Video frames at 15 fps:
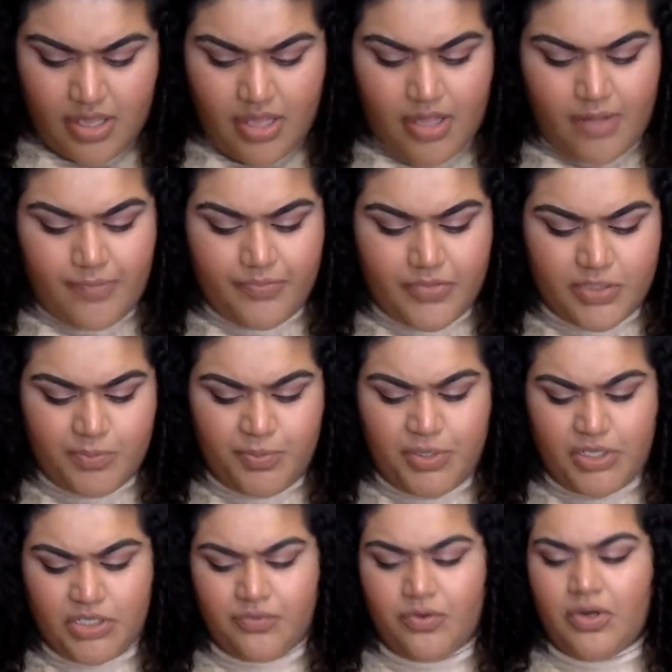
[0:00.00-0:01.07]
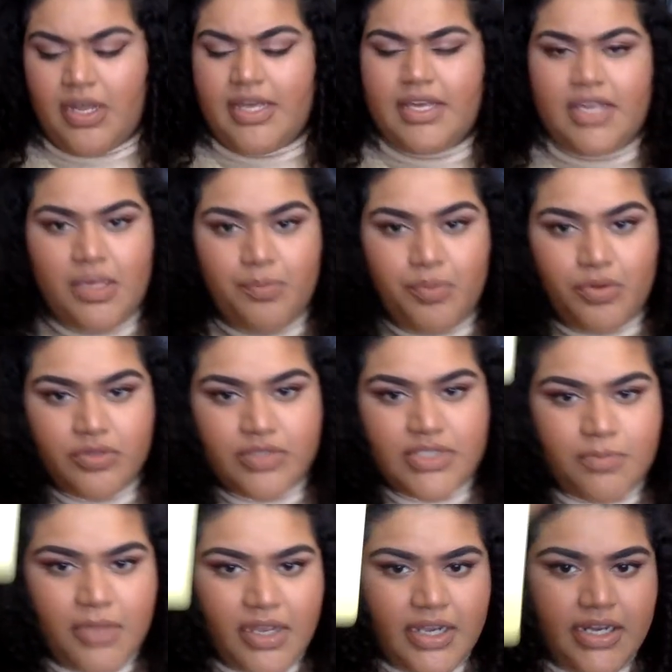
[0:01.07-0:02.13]
Um, this beautiful like keep on
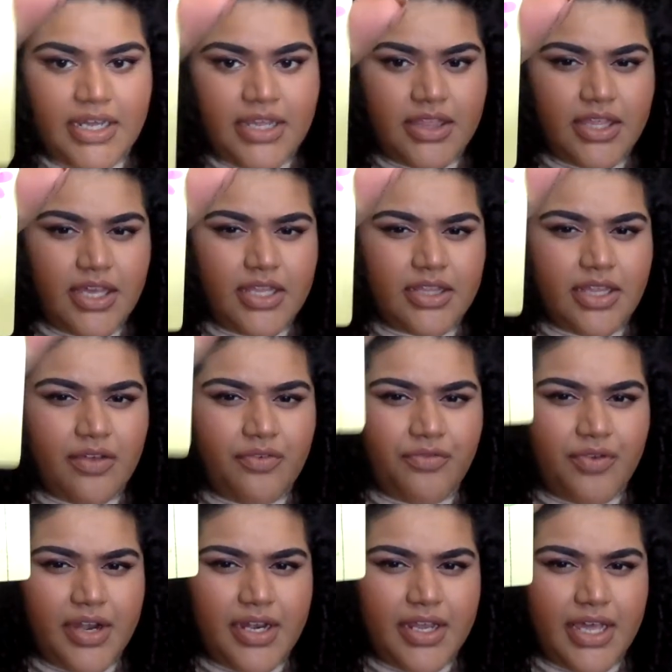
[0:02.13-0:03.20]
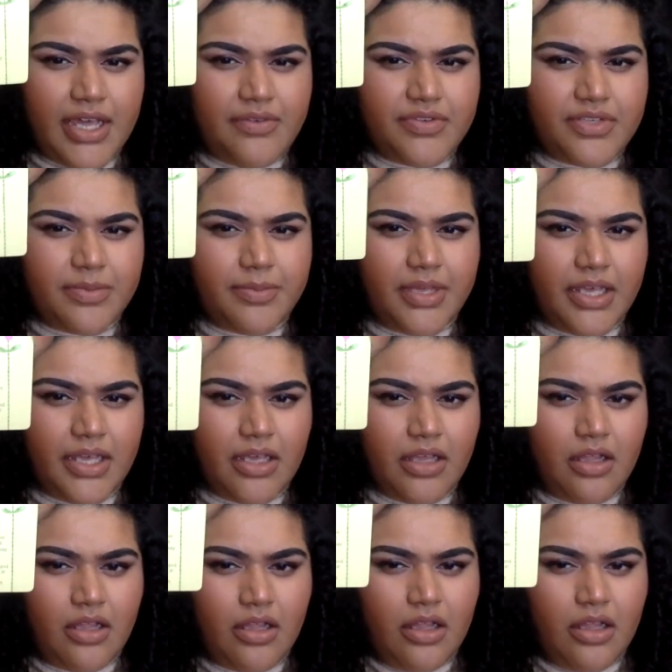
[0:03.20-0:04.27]
smiling thing that a friend gave to me
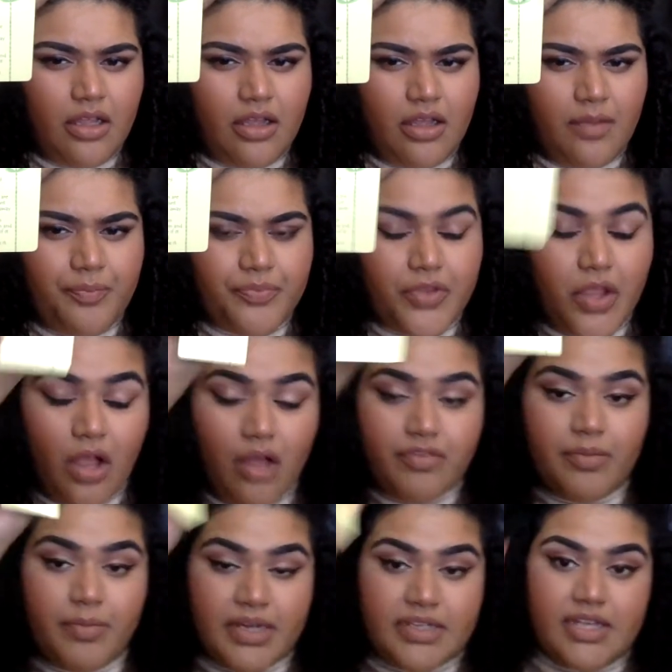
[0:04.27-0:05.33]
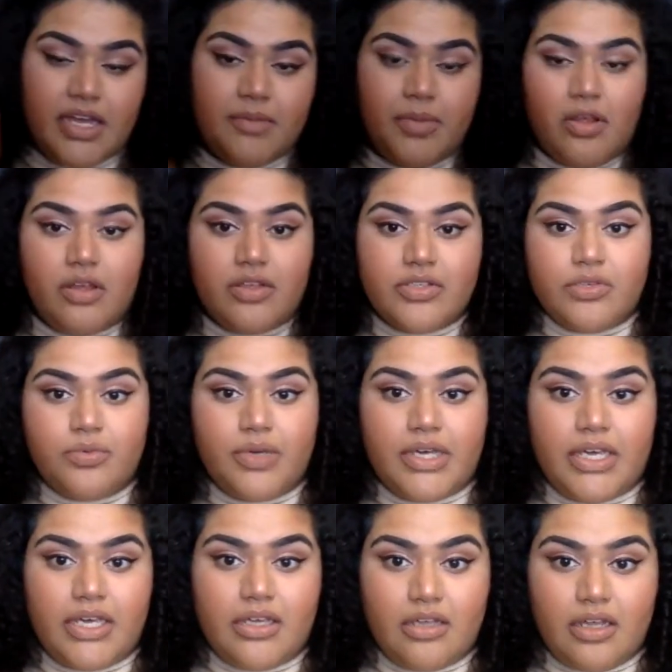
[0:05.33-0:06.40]
um, after my dad passed
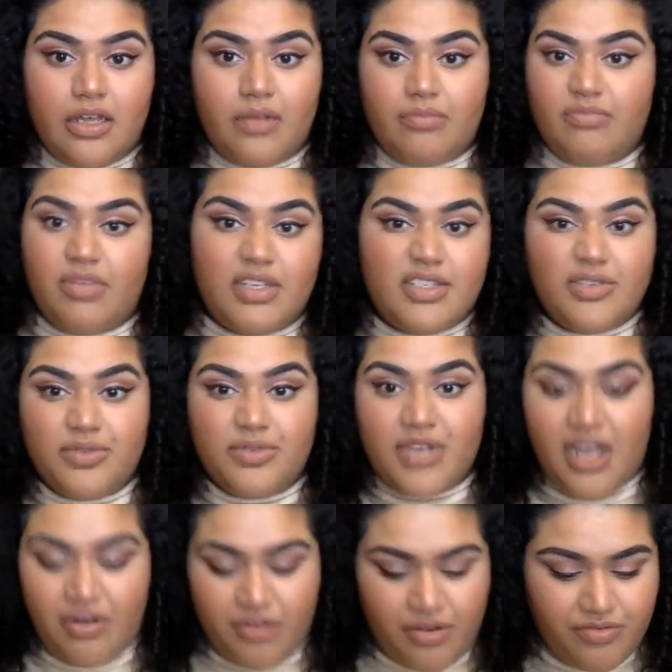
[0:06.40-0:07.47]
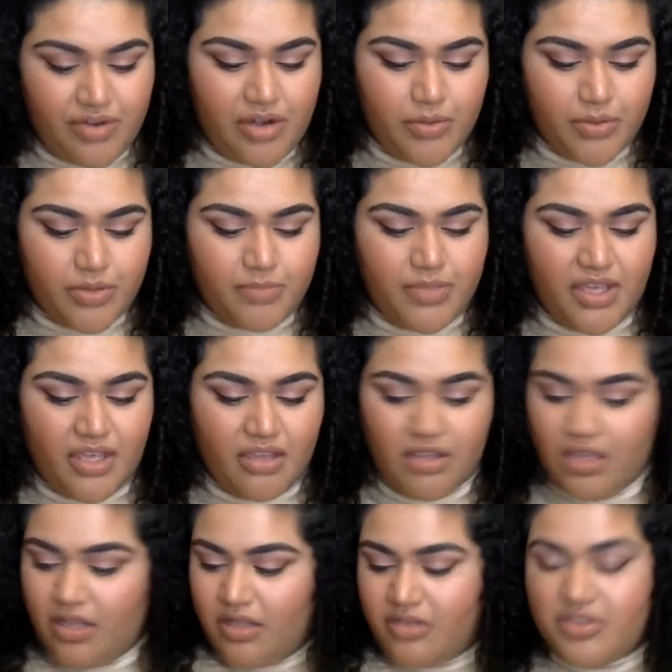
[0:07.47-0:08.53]
away. Um, I still carry around with me.
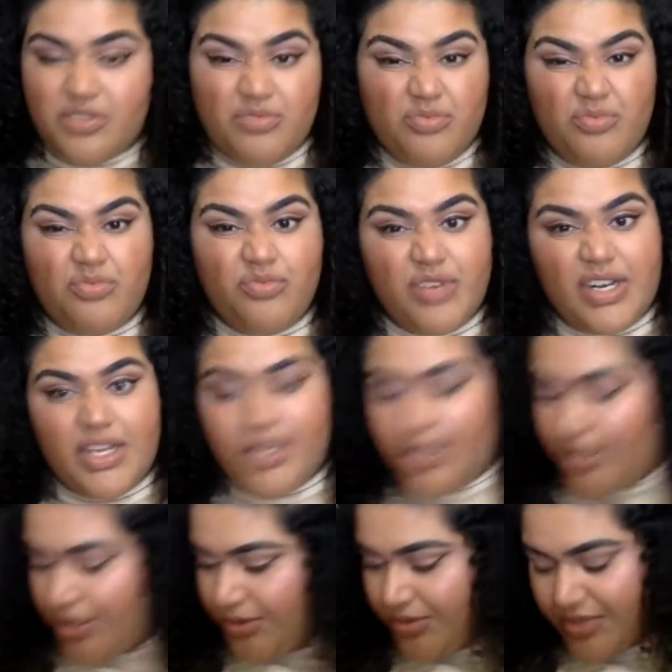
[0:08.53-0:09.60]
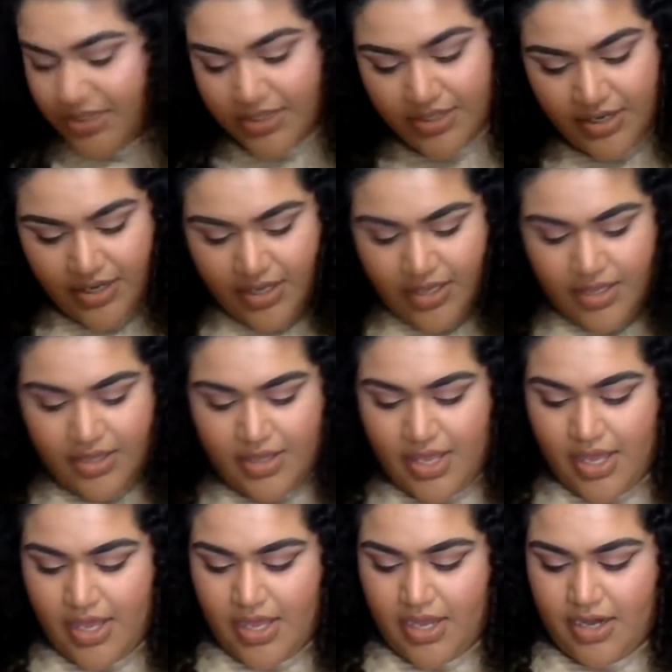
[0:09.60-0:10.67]
It's really cute.
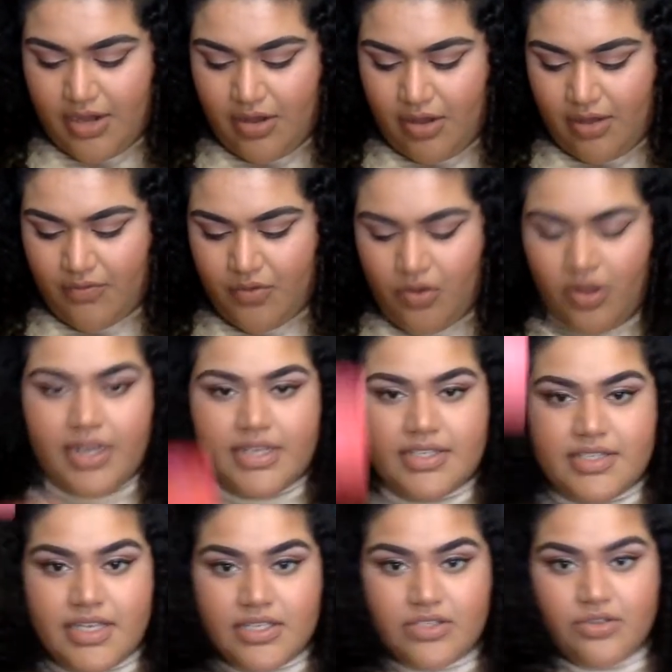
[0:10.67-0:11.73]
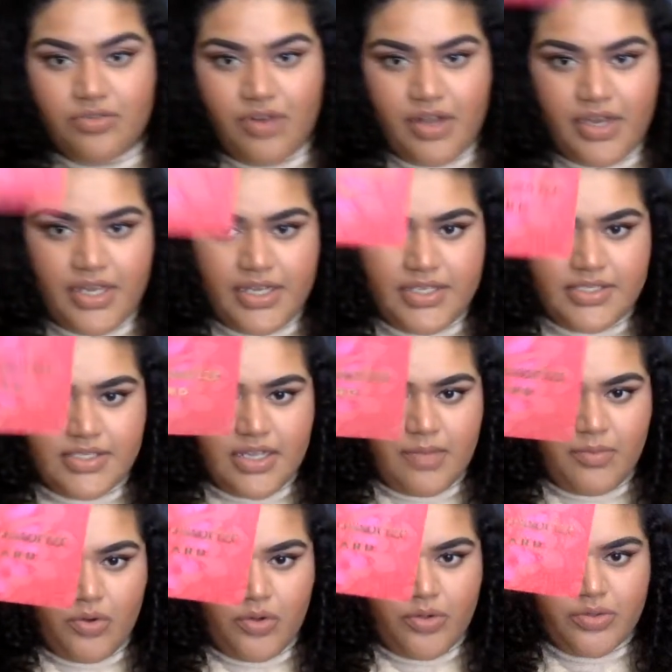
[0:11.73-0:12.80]
Then I've got an accessorize
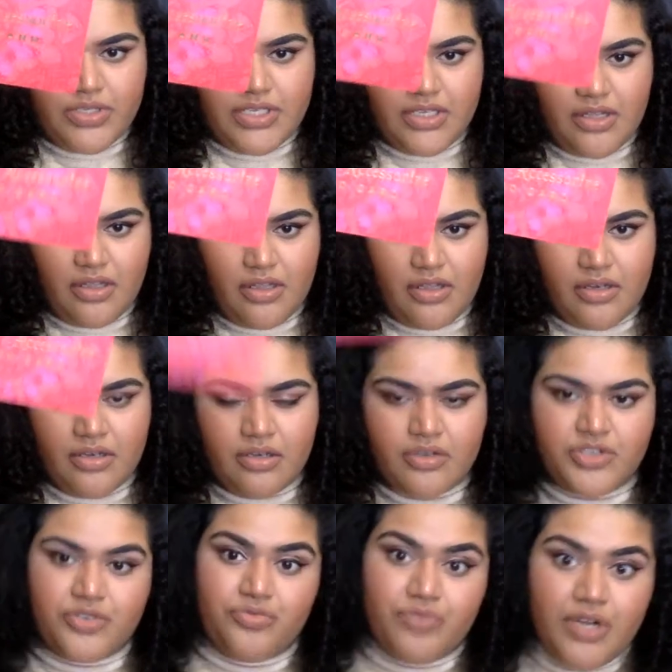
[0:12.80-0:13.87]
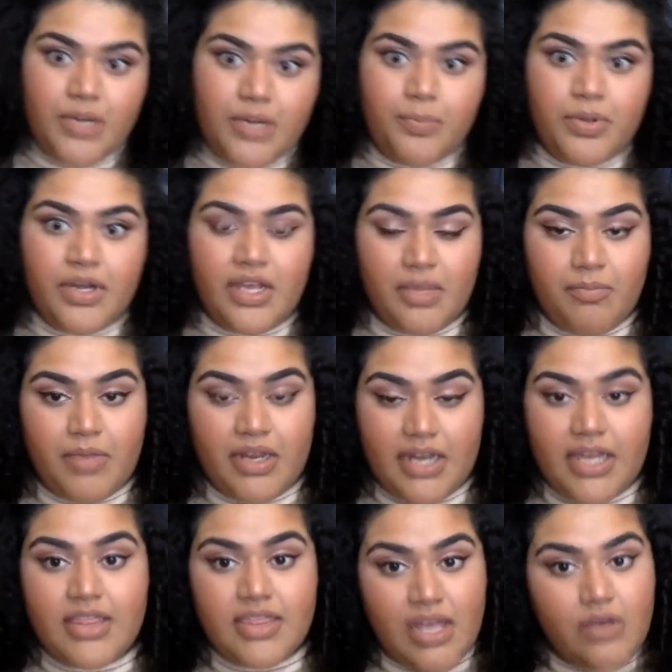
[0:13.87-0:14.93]
um, loyalty card. Should really put it in my like
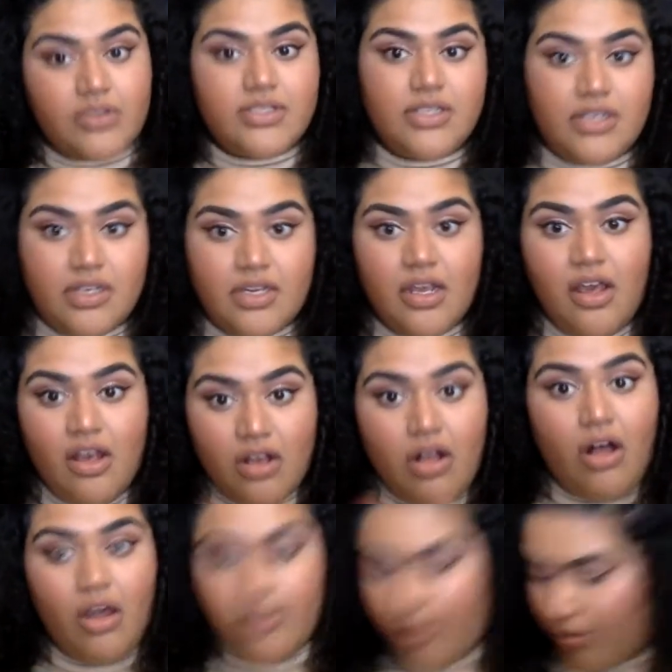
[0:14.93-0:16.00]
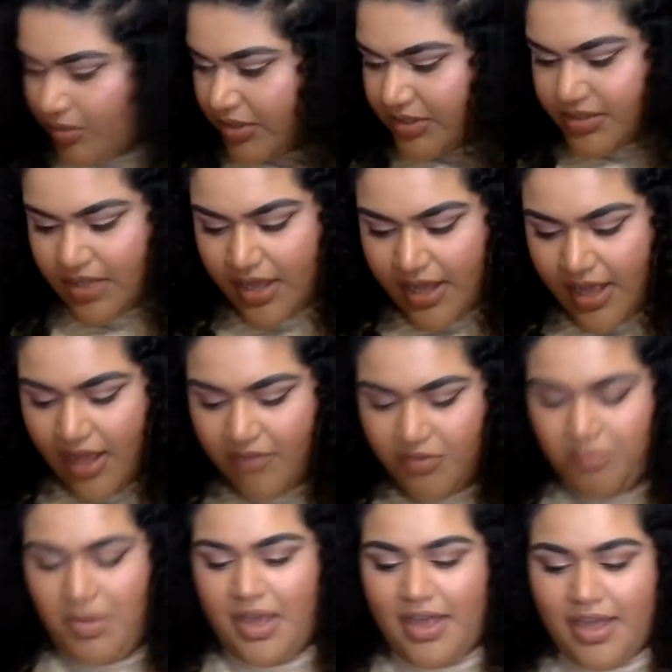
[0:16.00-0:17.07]
thousand card holders that I have in
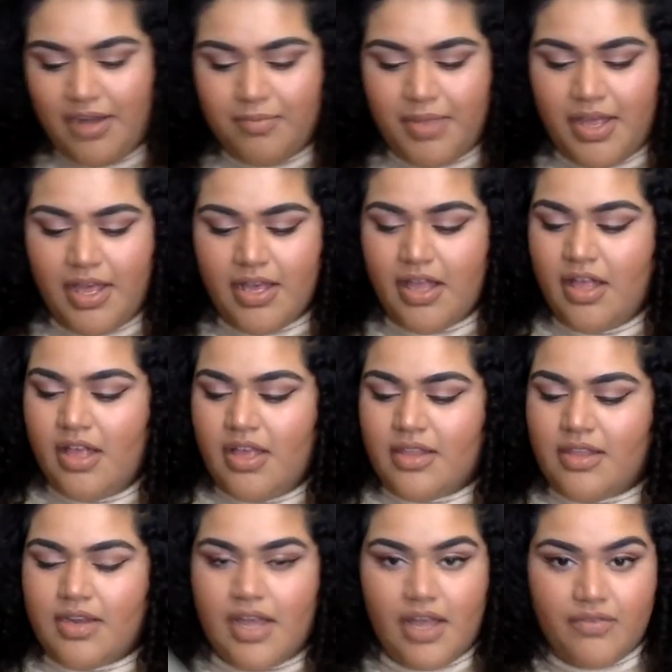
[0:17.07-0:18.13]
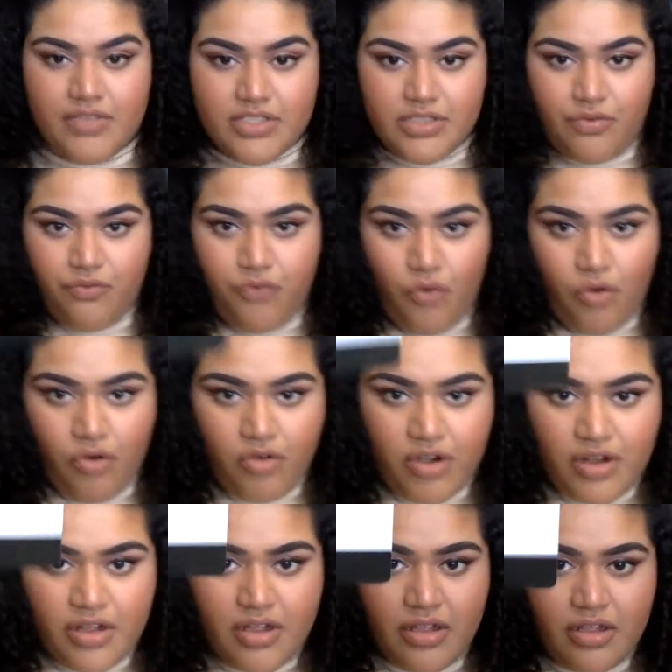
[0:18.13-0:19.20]
my handbag. Then I have a
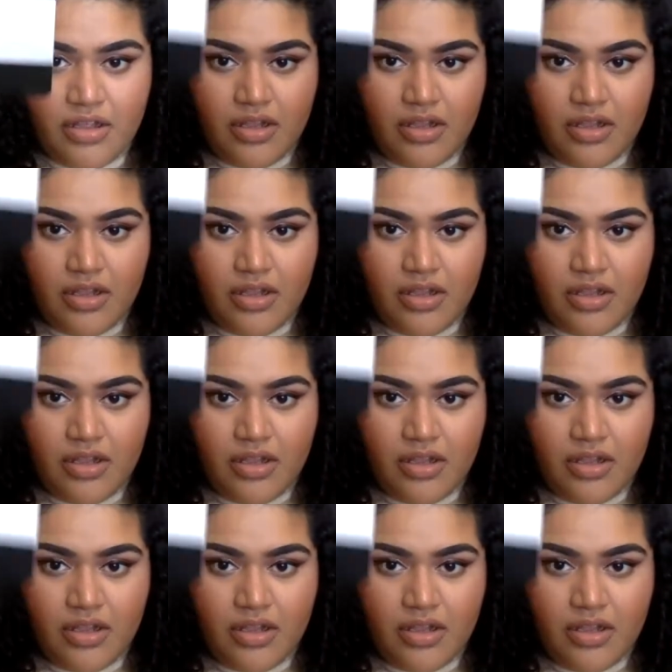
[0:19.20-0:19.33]
Sephora,